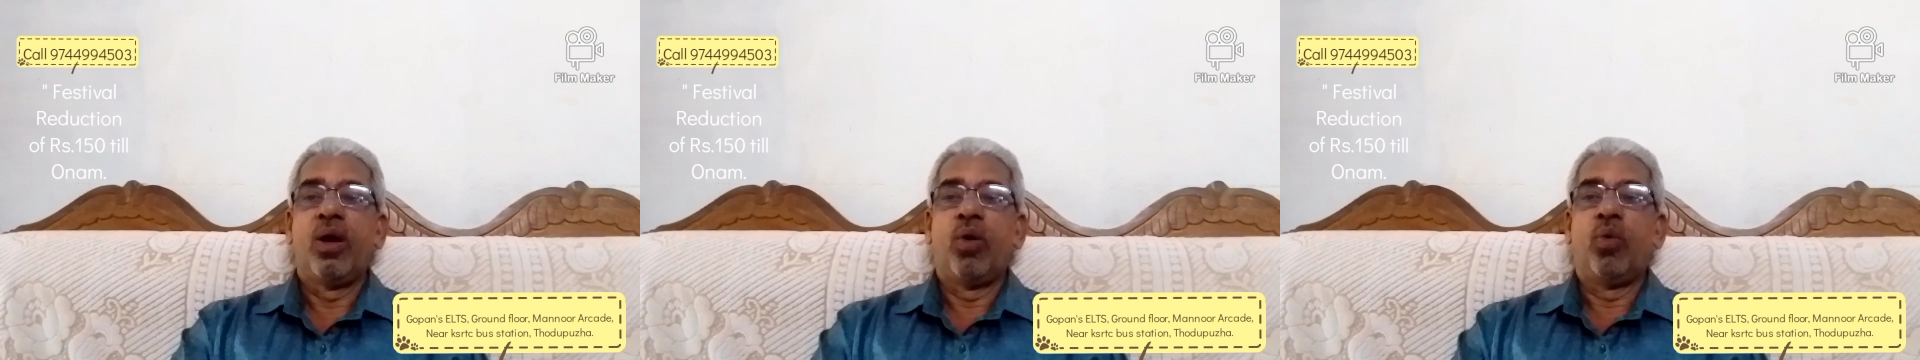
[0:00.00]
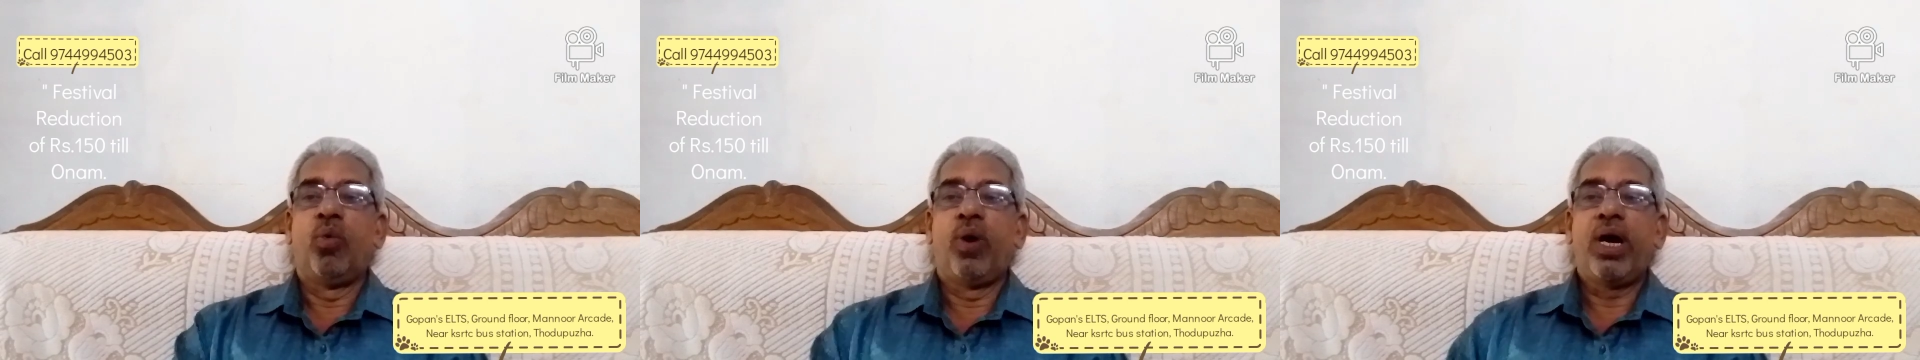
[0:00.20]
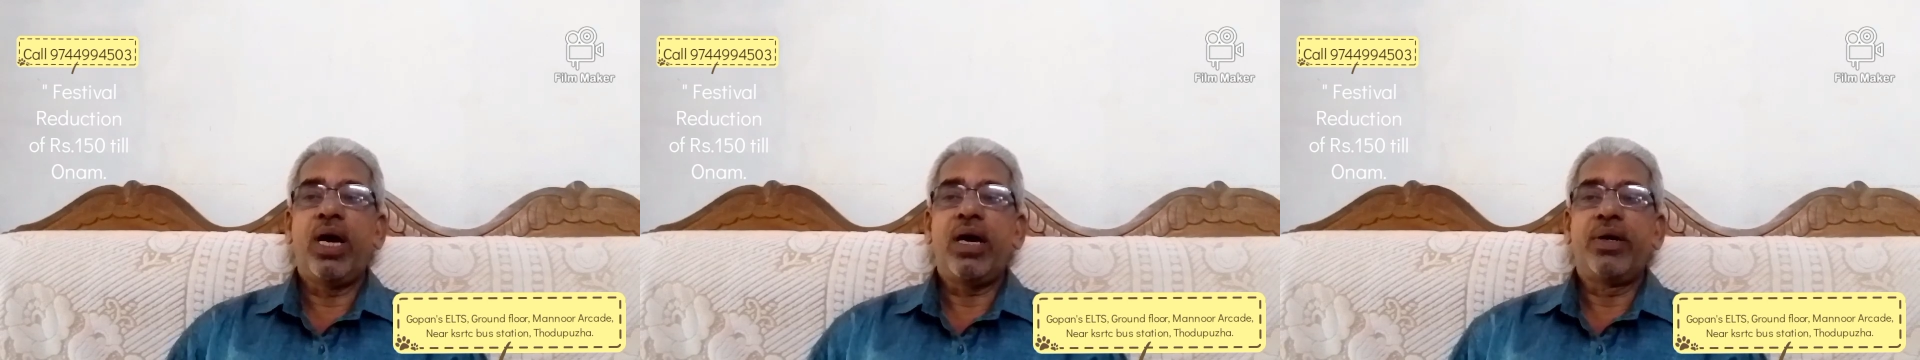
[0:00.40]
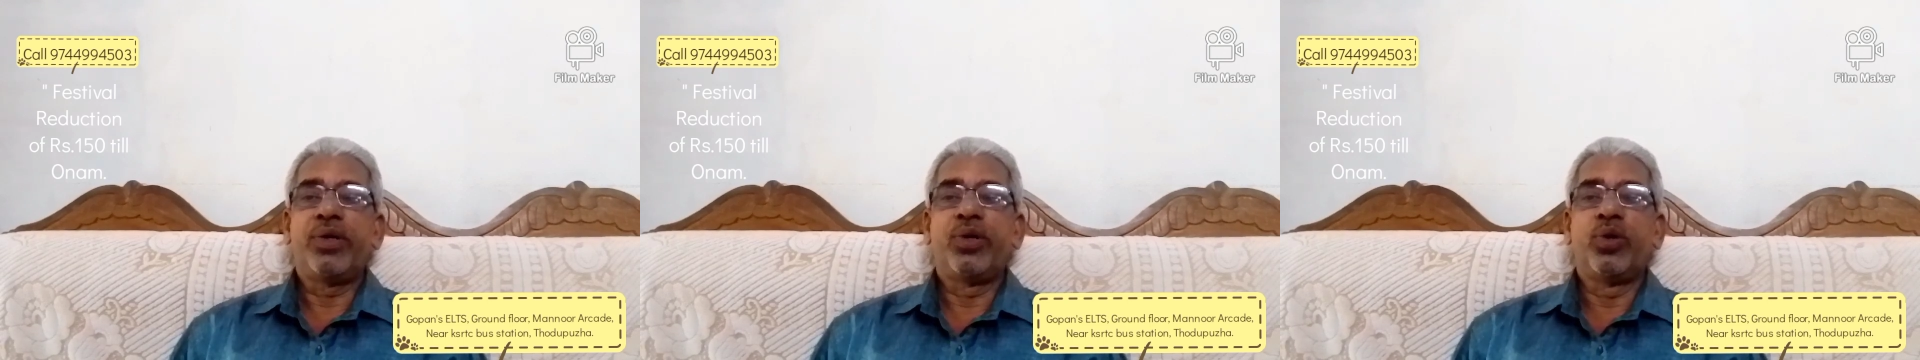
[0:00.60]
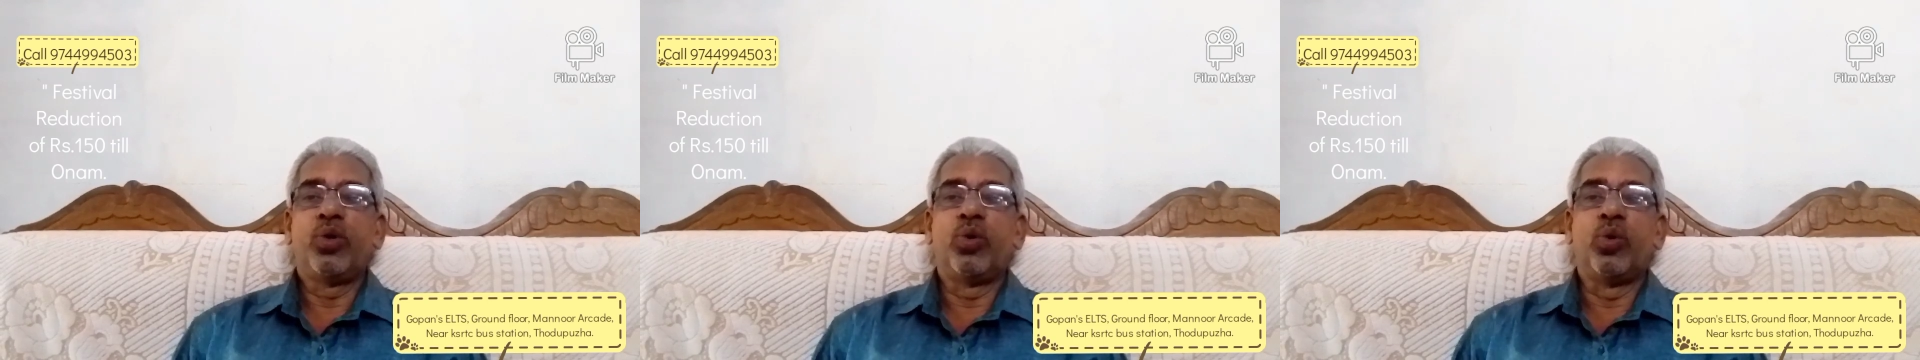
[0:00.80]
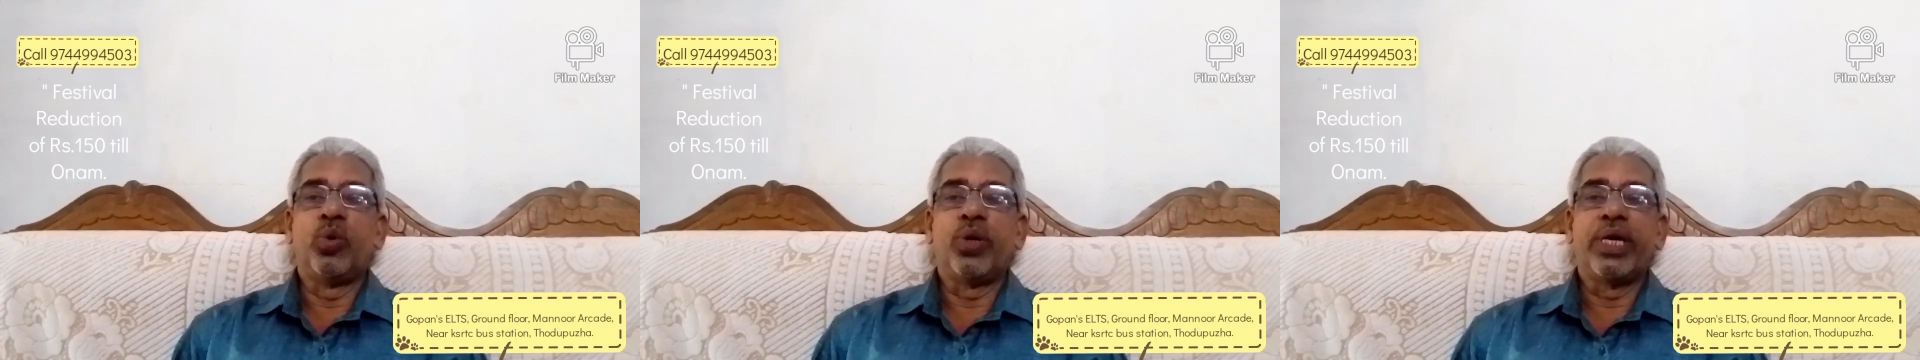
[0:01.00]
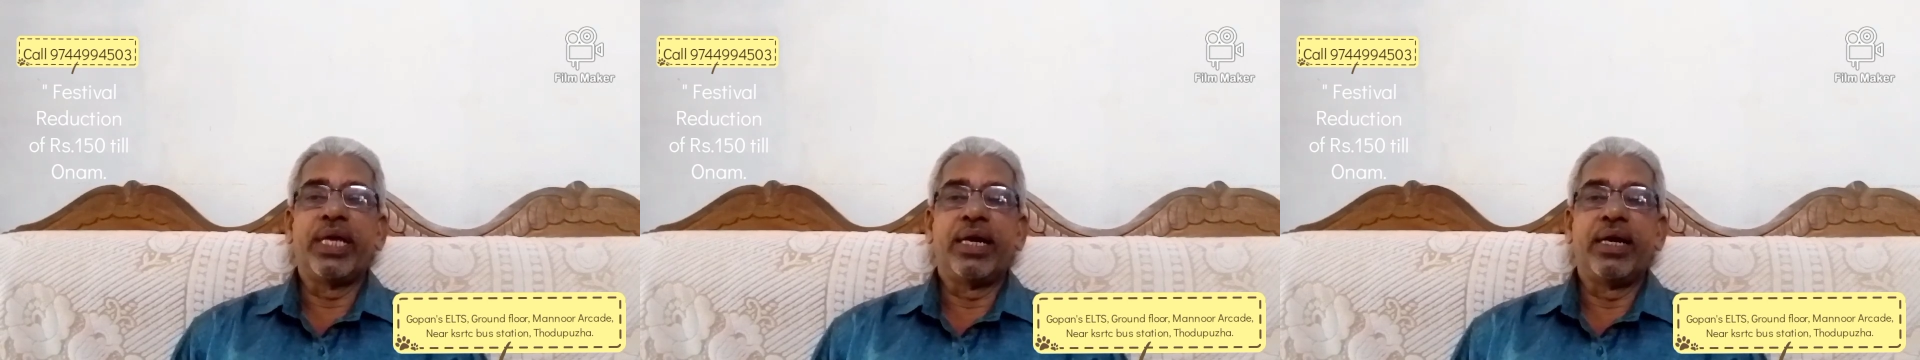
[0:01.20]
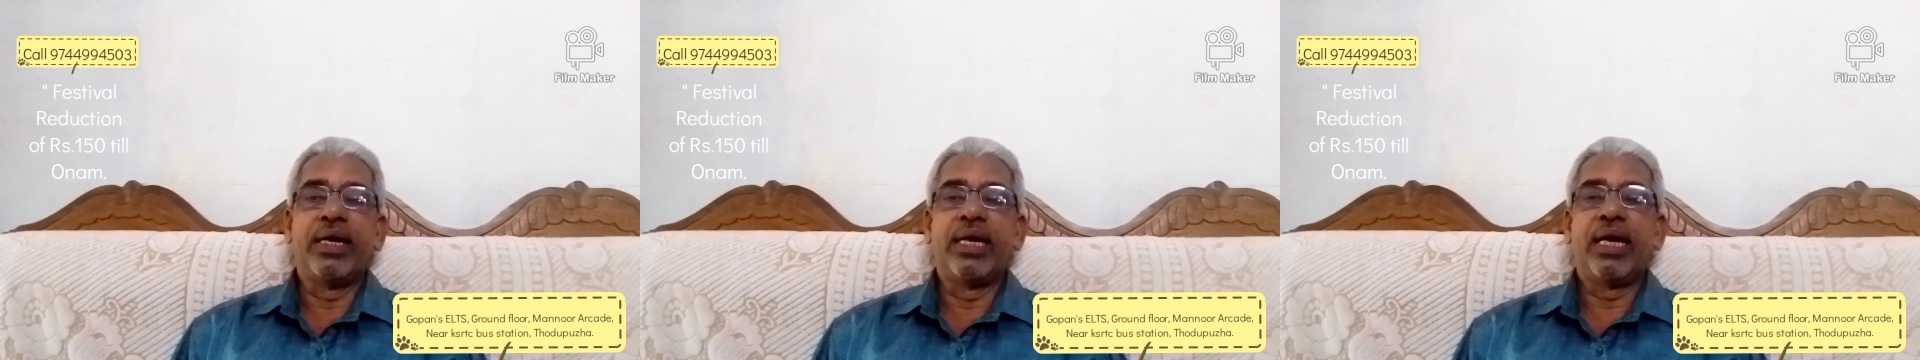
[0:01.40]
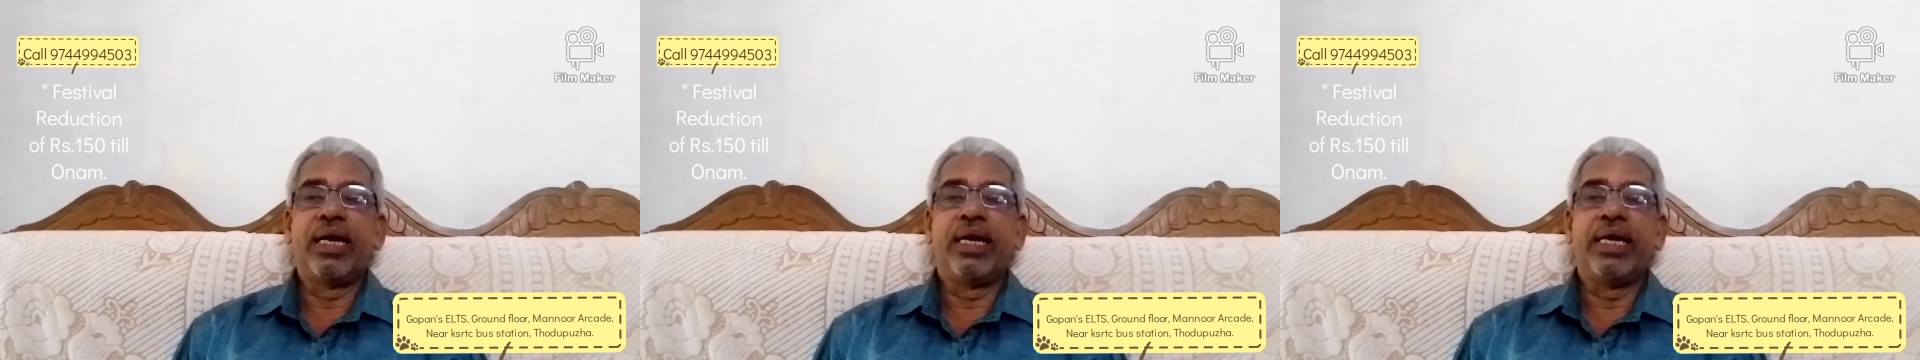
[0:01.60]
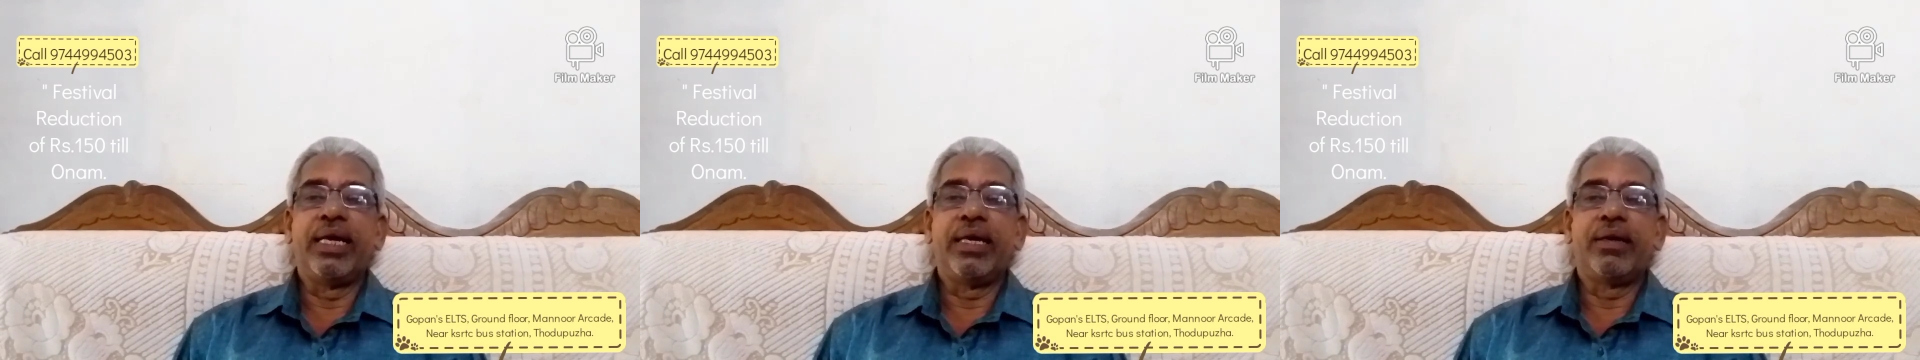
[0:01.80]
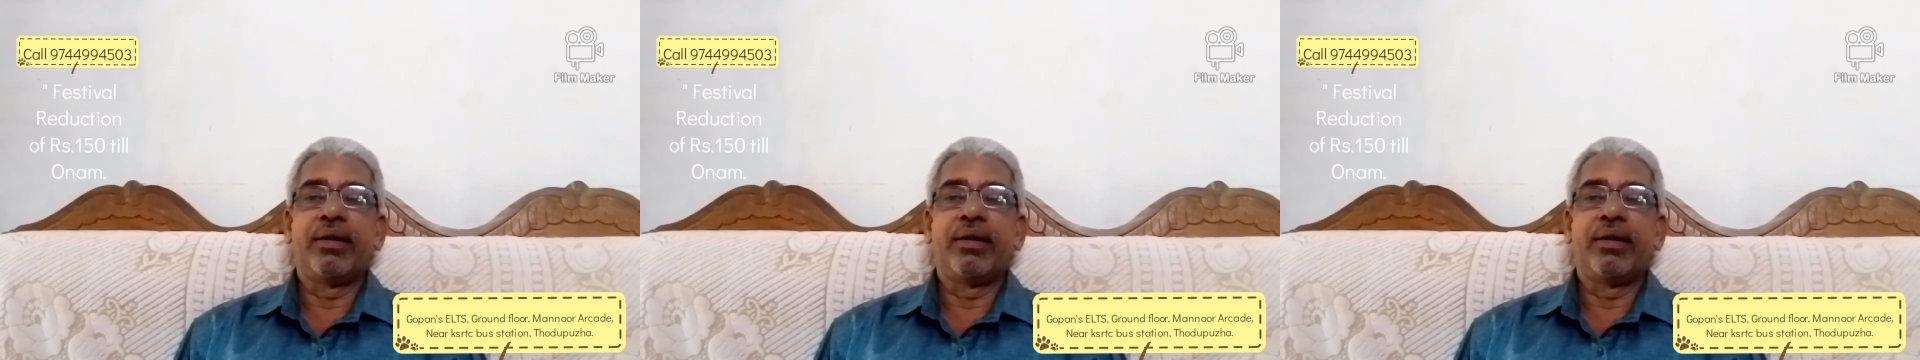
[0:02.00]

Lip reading: Were you in Delhi